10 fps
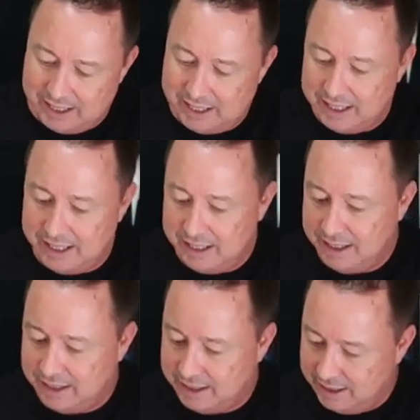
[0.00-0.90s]

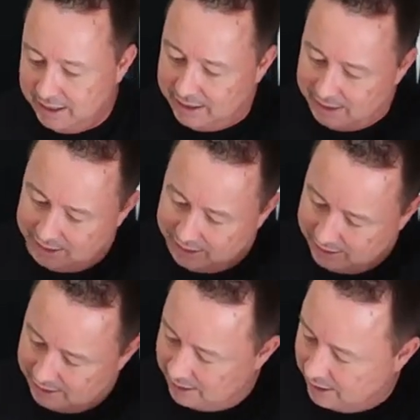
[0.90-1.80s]
it.
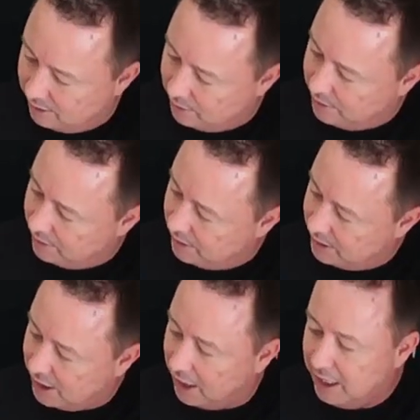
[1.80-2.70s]
I don't know that
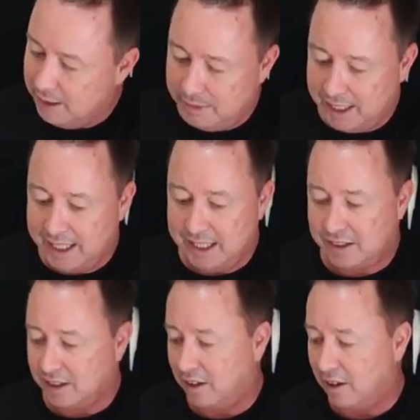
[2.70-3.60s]
the time
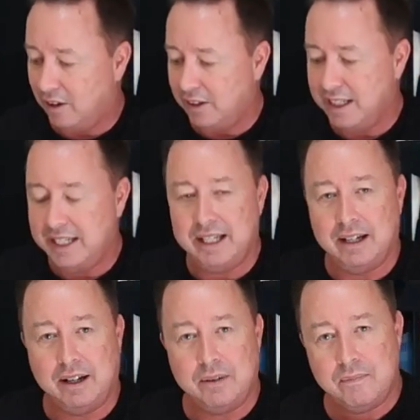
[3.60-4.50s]
is on
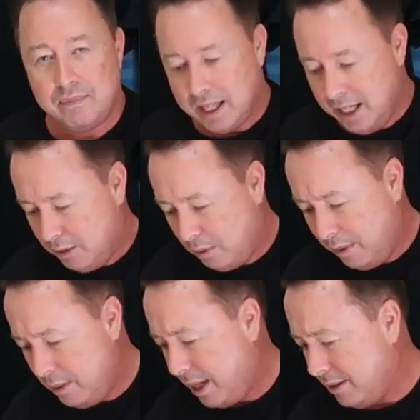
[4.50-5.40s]
here.
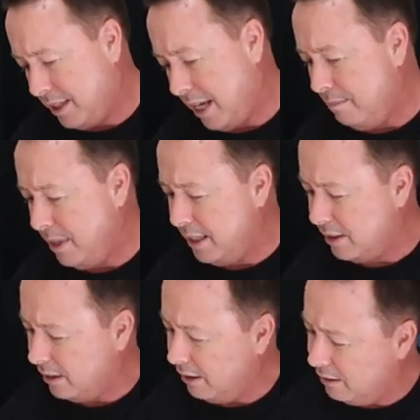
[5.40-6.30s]
Probably about 10
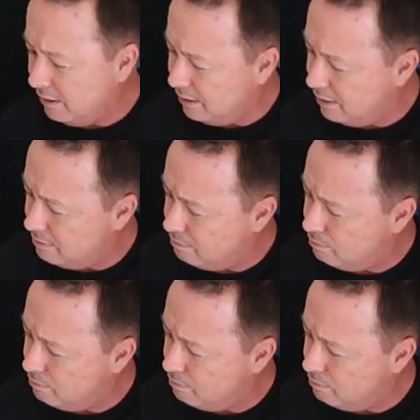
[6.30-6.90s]
minutes long.